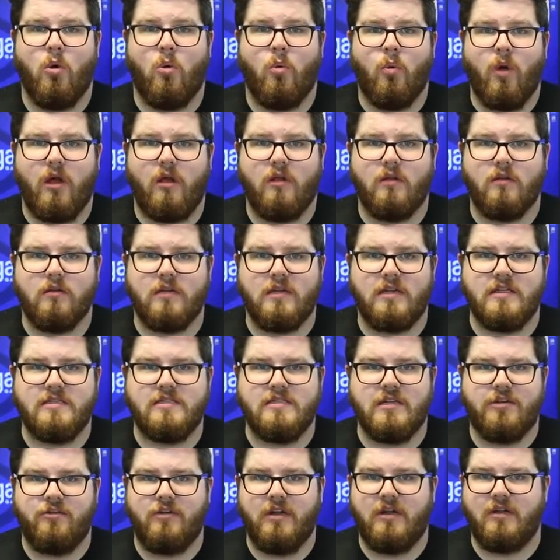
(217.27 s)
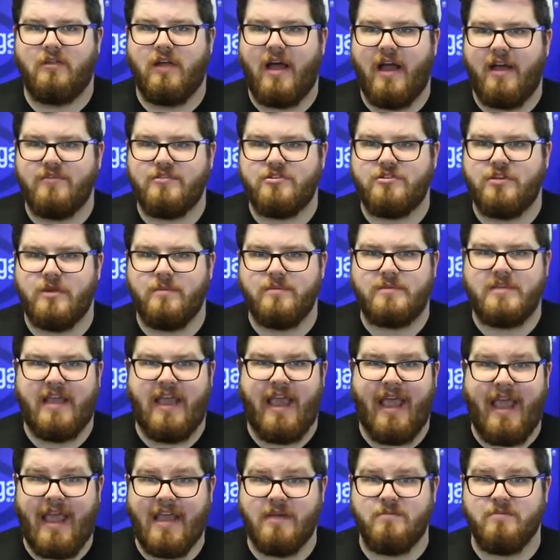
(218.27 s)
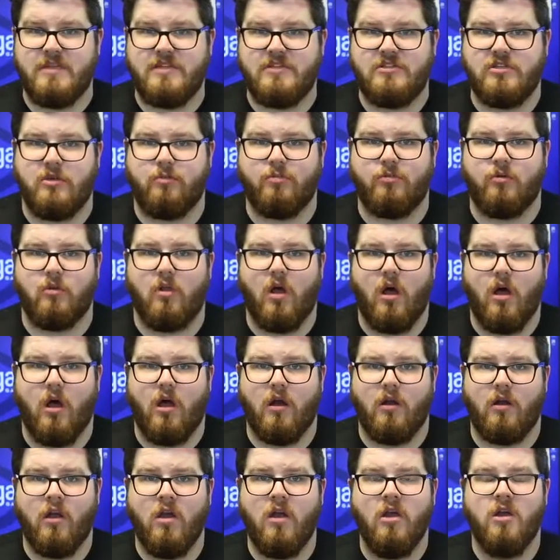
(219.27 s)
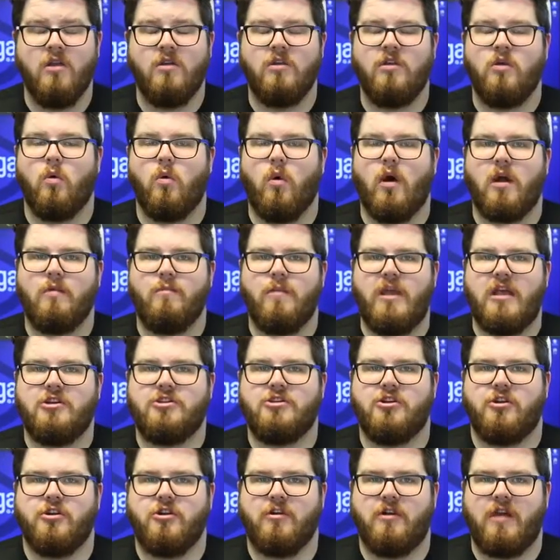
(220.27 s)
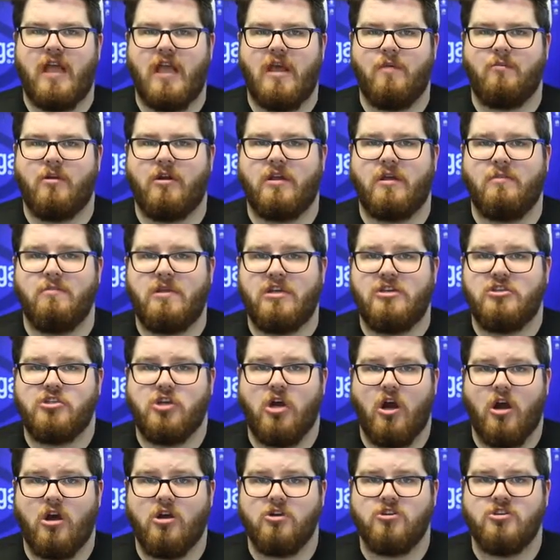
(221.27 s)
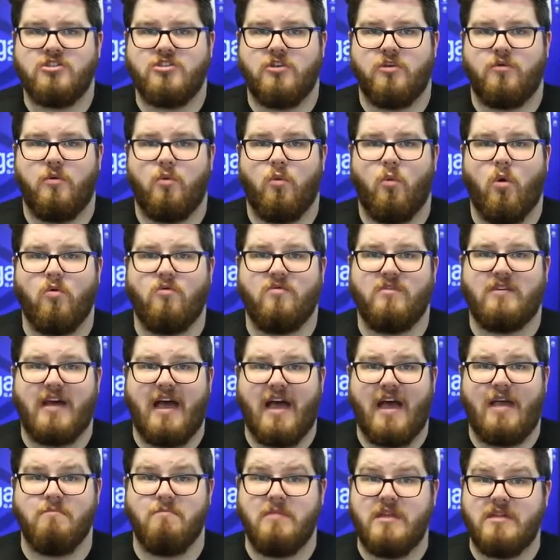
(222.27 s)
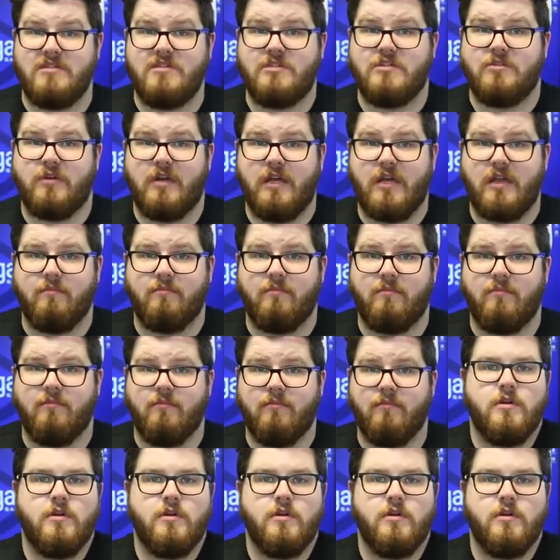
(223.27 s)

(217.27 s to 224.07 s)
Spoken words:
well, considering live streams can be super long, you'll want to make sure your camera can be charged so it won't die mid-stream.